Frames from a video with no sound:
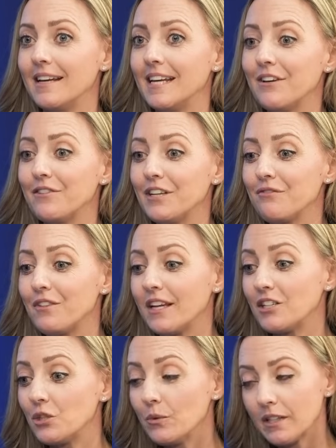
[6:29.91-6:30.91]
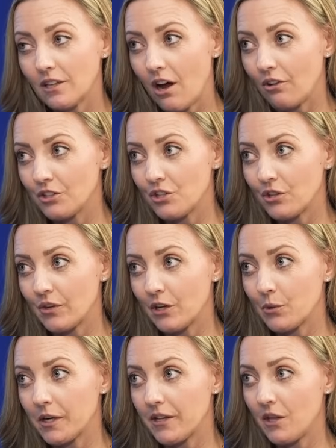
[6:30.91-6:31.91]
even if they do acknowledge their
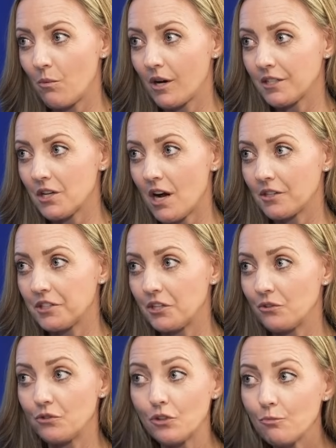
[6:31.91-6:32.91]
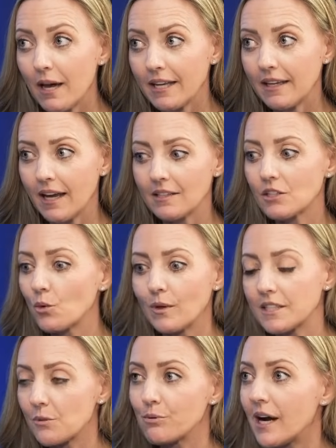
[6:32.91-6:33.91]
inquiry and they want to talk to you, you might get, so
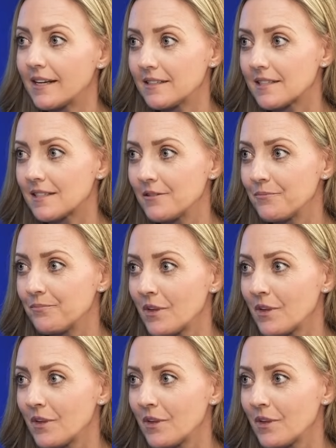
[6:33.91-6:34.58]
what's the price?